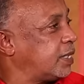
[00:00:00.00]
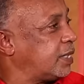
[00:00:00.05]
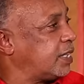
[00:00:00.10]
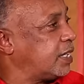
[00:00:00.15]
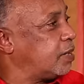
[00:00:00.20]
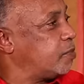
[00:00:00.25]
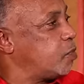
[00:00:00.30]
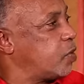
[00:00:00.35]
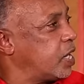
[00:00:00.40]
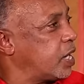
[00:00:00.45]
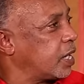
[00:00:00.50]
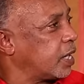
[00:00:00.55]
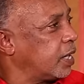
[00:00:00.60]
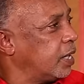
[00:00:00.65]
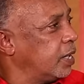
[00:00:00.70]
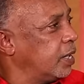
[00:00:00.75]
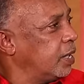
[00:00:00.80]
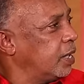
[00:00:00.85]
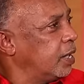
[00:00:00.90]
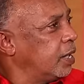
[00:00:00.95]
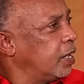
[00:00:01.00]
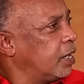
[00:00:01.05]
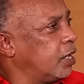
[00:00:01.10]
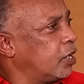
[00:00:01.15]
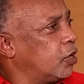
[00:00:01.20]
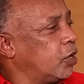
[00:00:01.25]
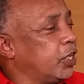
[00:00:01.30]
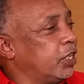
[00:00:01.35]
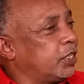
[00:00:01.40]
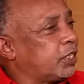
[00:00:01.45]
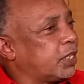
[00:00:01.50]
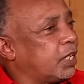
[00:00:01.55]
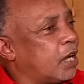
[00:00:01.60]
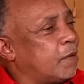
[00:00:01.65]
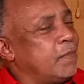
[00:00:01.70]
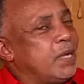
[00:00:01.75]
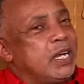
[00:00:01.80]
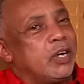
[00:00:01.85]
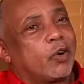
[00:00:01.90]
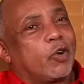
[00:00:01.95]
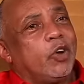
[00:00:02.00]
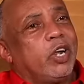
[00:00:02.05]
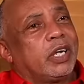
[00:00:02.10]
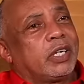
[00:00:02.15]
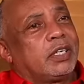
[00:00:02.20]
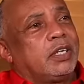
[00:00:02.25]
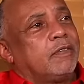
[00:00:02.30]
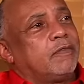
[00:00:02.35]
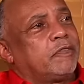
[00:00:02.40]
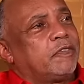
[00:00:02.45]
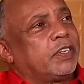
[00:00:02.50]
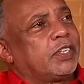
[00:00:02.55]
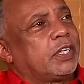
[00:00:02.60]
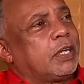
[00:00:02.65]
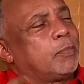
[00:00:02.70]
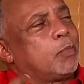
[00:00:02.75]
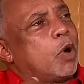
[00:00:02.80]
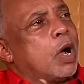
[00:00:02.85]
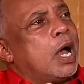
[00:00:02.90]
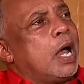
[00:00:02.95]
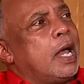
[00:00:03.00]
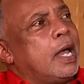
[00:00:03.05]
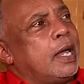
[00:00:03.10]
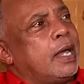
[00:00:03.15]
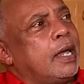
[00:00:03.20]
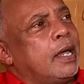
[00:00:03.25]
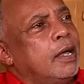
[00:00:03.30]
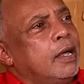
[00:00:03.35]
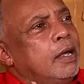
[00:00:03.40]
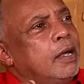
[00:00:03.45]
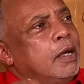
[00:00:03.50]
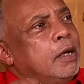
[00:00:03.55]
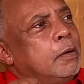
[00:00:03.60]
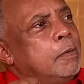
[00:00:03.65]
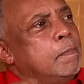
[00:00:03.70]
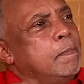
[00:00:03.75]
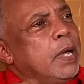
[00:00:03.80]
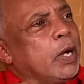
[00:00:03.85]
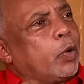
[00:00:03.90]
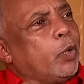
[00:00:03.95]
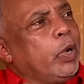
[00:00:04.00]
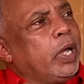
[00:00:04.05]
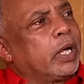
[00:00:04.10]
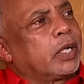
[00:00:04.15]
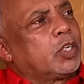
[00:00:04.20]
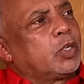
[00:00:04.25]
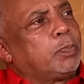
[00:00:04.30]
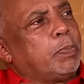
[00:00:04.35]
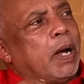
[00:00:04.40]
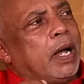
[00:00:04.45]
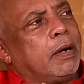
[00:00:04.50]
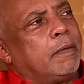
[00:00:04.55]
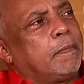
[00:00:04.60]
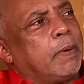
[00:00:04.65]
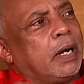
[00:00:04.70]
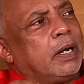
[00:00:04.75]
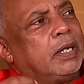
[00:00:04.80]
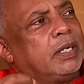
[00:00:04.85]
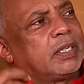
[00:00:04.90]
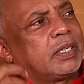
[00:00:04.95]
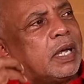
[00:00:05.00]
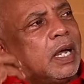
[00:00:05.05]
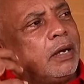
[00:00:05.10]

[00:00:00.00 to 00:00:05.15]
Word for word: it same way. You know, instead of being creative, we say, why, make we expand upon this